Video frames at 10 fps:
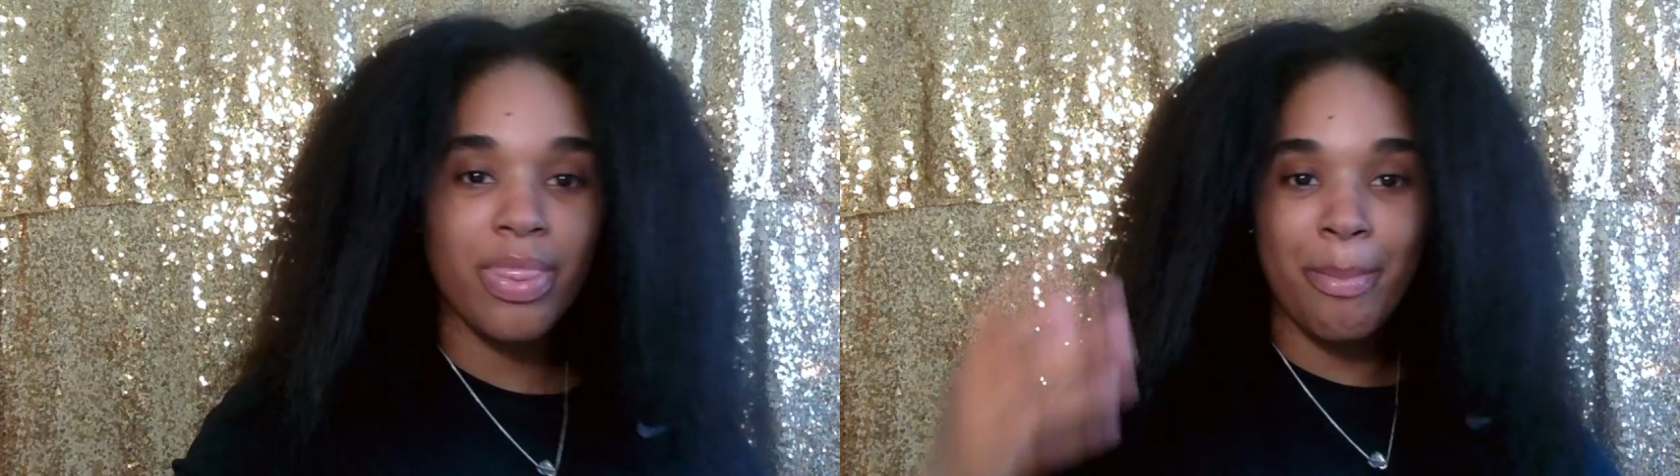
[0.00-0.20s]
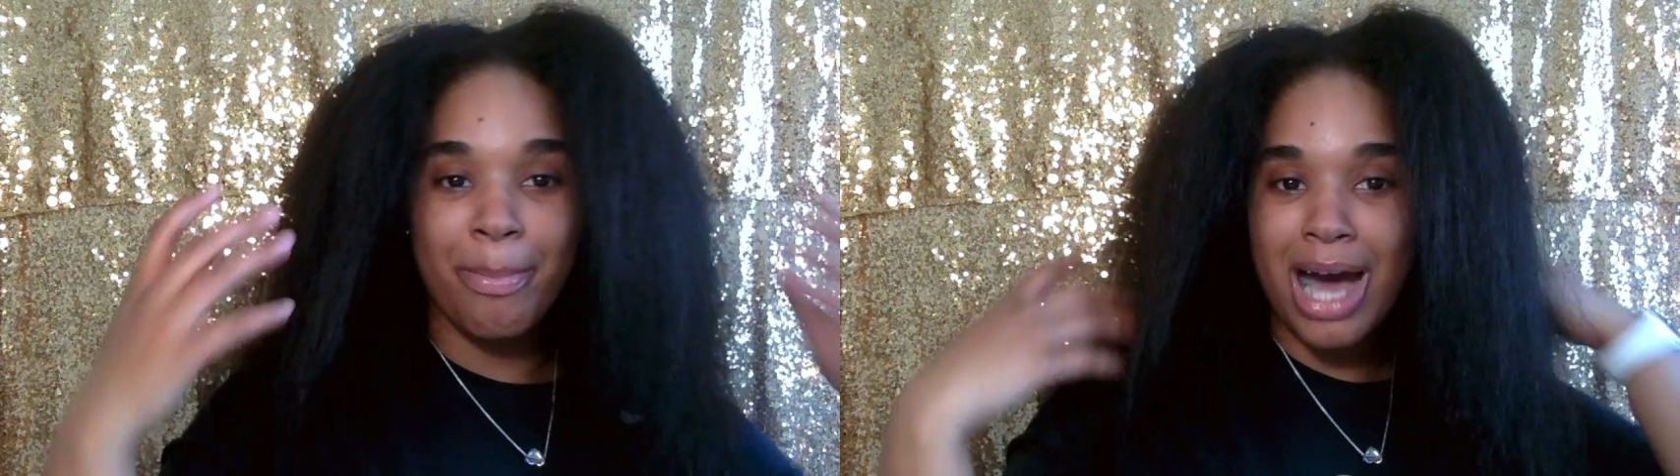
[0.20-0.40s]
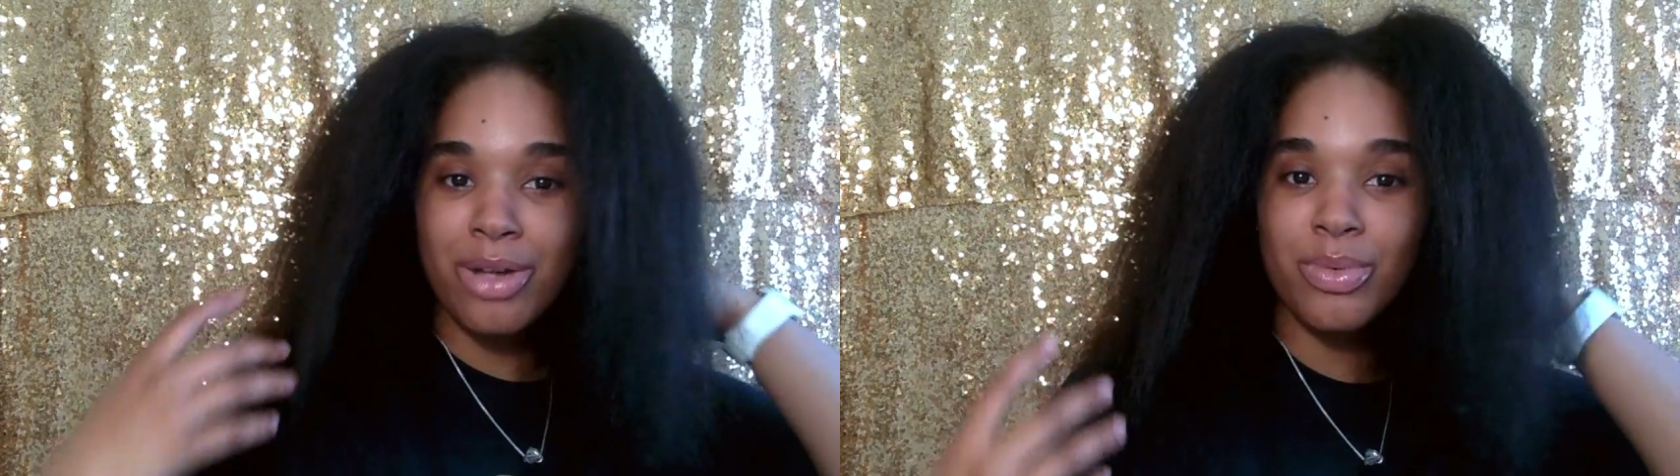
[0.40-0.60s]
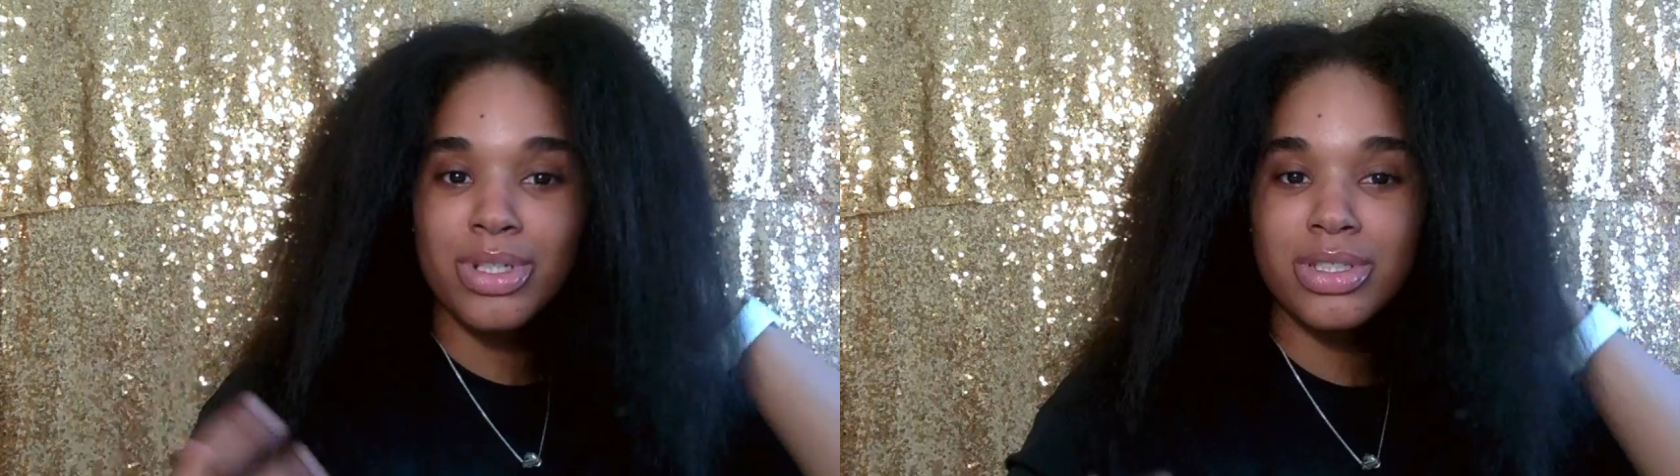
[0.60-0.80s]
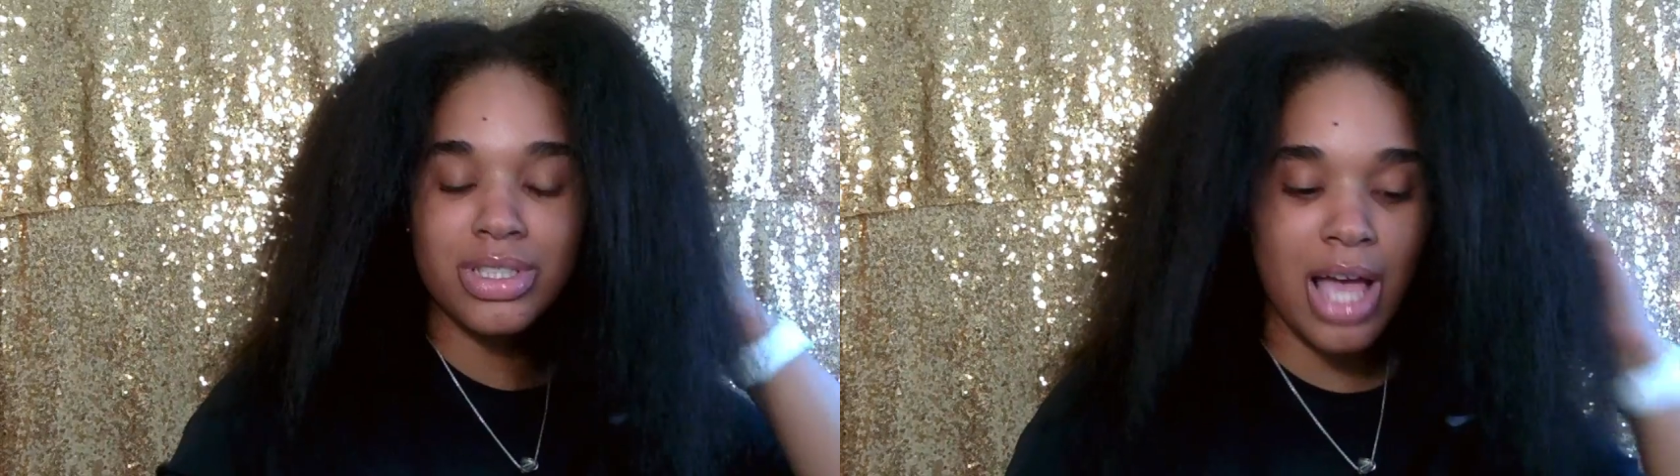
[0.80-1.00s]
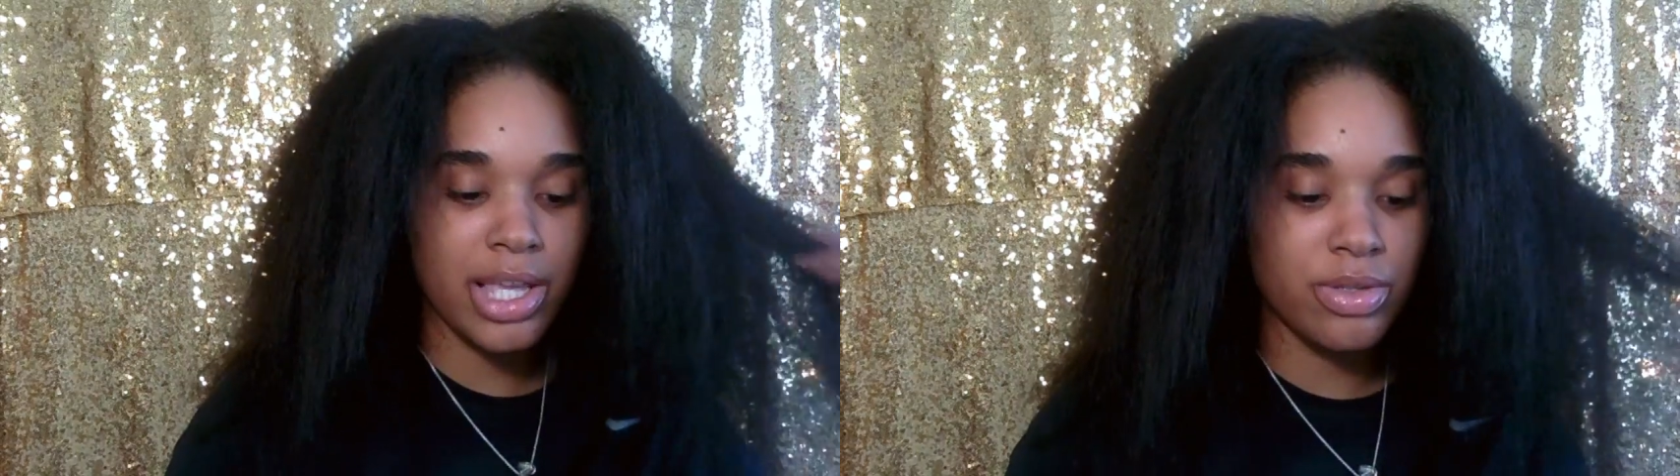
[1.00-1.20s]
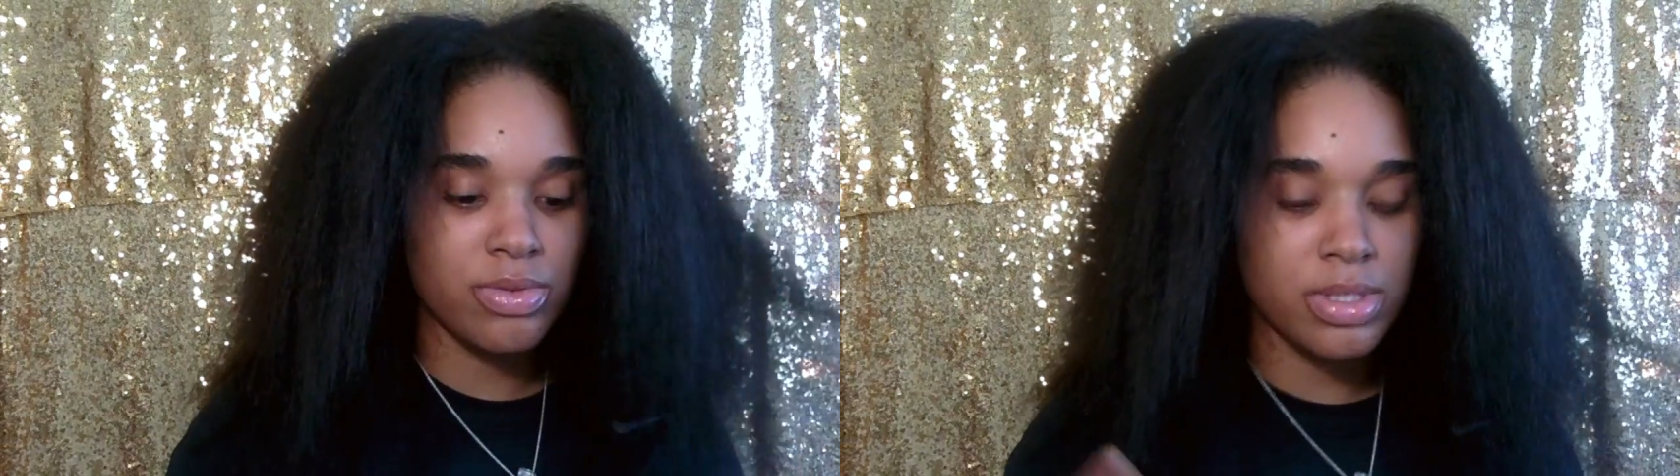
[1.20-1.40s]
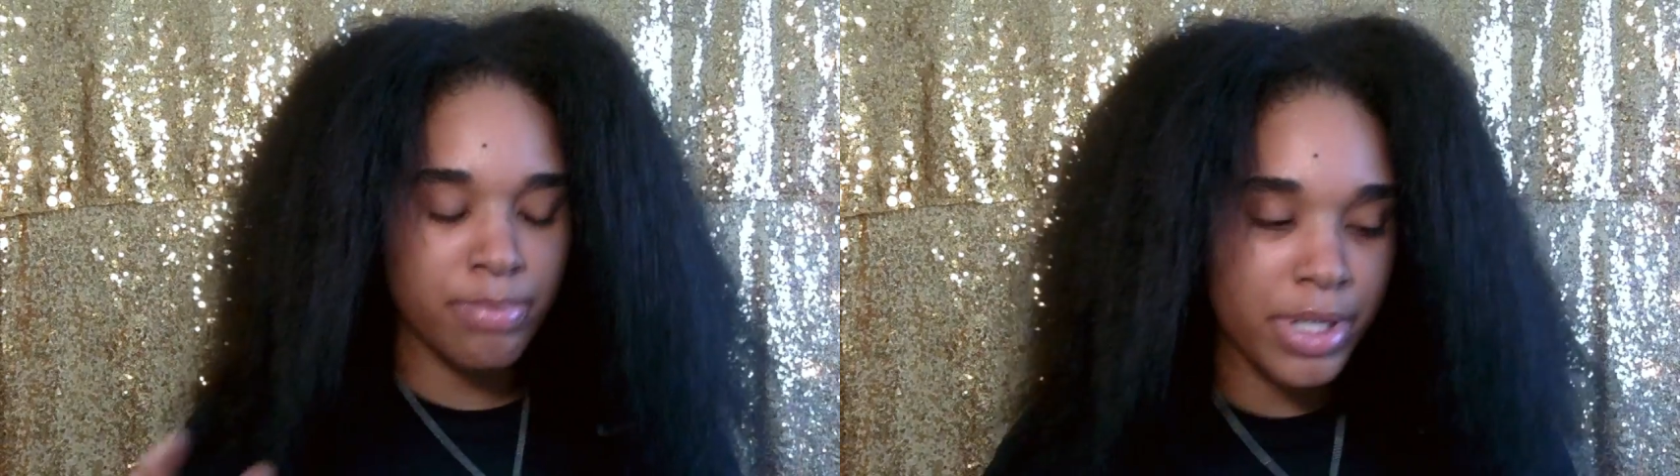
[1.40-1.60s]
the bottom ones, I
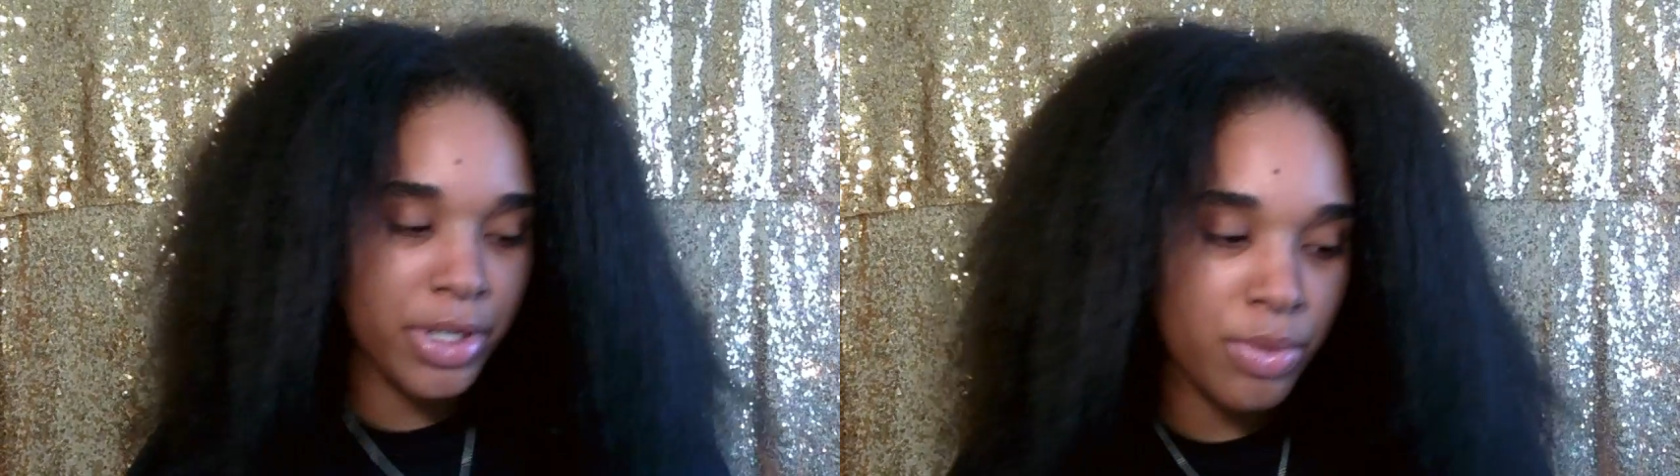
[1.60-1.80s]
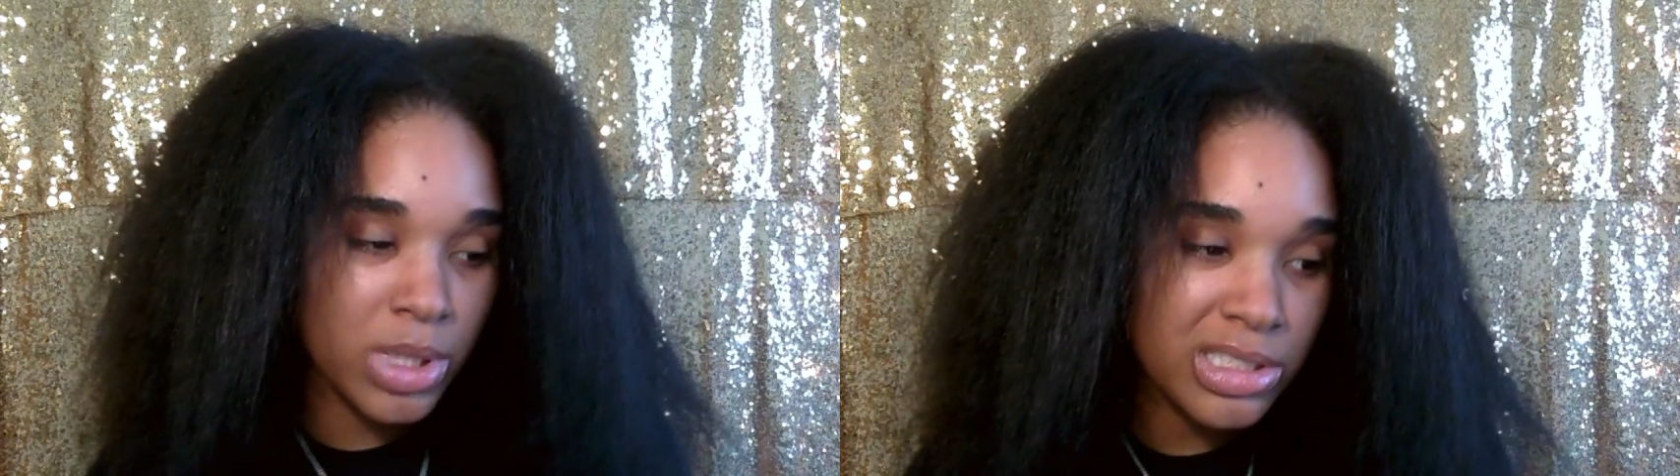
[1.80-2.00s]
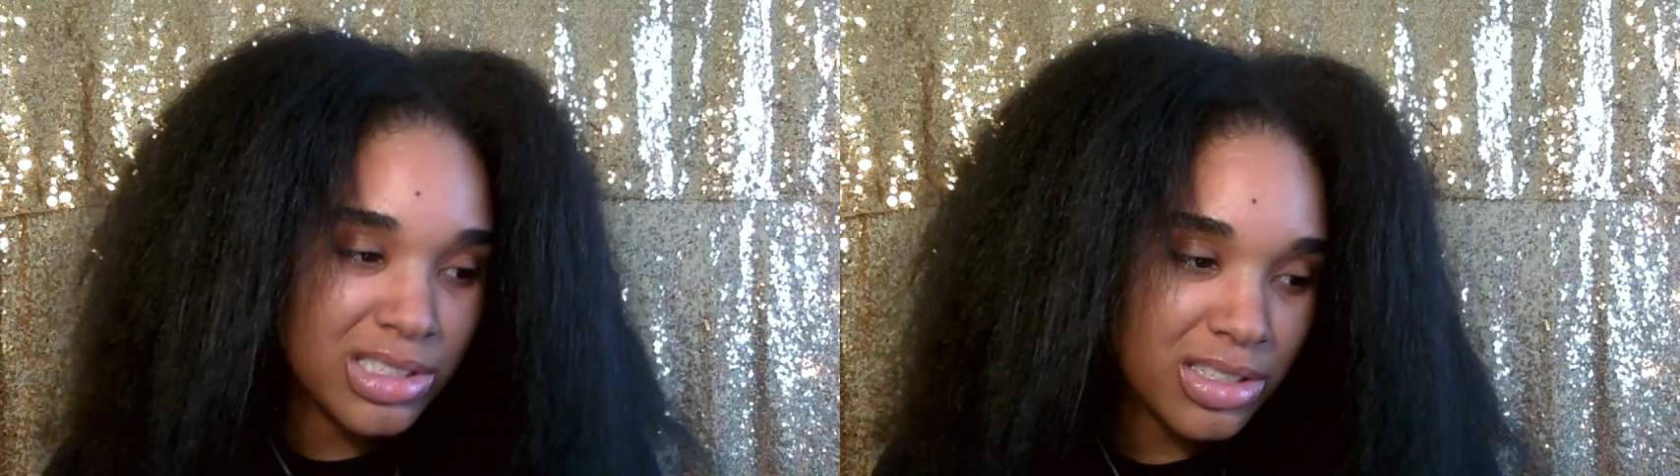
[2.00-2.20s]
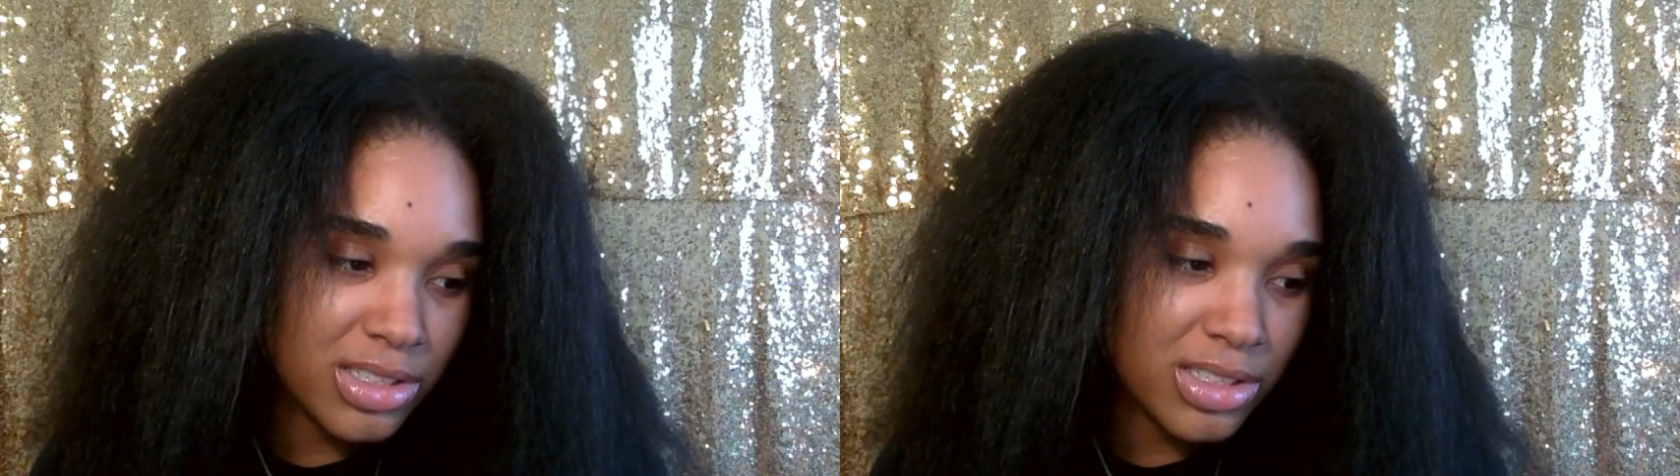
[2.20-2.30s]
use bigger ones